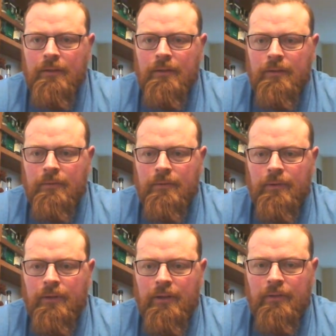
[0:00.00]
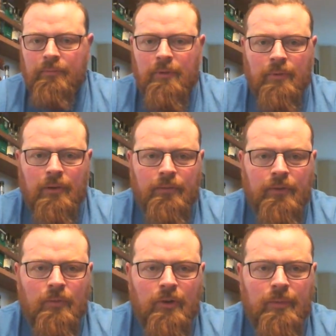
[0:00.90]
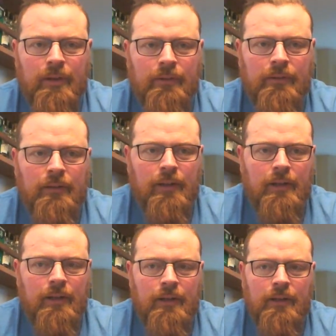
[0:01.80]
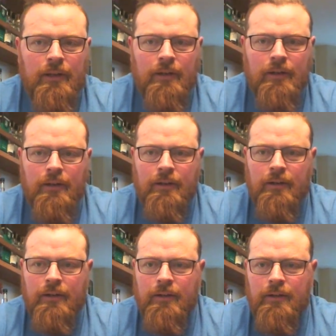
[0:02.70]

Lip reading: So we're just going to give people a few more minutes to get in here.